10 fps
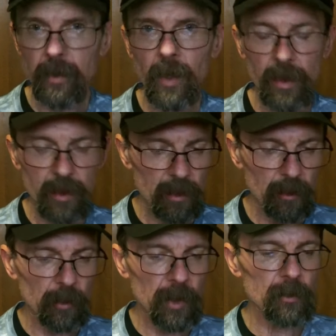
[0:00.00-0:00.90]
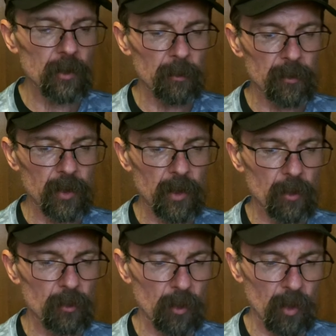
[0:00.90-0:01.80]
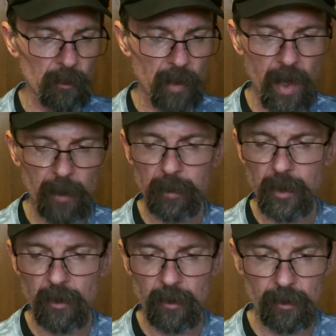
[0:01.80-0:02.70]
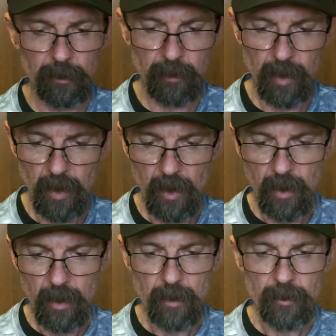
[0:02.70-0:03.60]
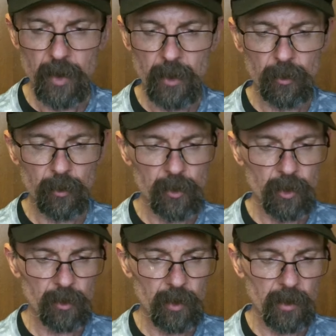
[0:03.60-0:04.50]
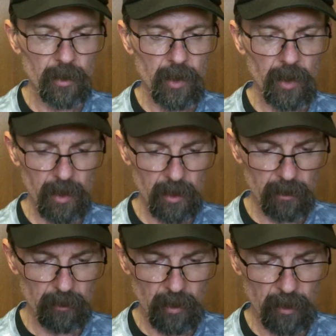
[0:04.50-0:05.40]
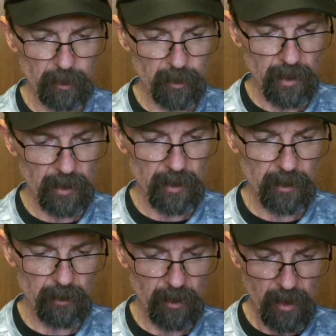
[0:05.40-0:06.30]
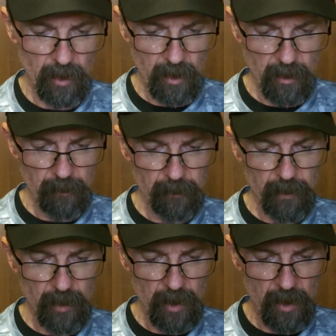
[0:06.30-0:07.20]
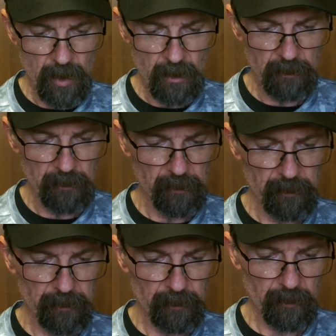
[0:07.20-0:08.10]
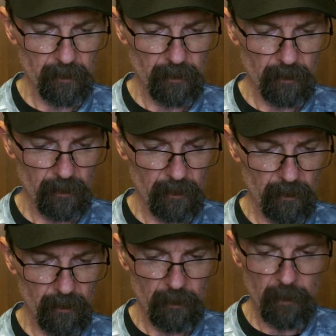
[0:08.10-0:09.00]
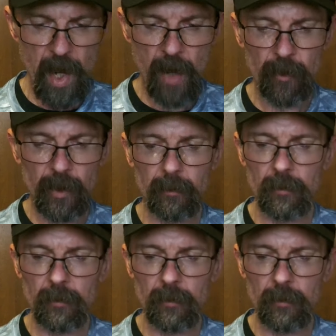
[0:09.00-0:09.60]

90 degrees upstairs where I'm at because central just doesn't kick in up around here. Um, Maverick,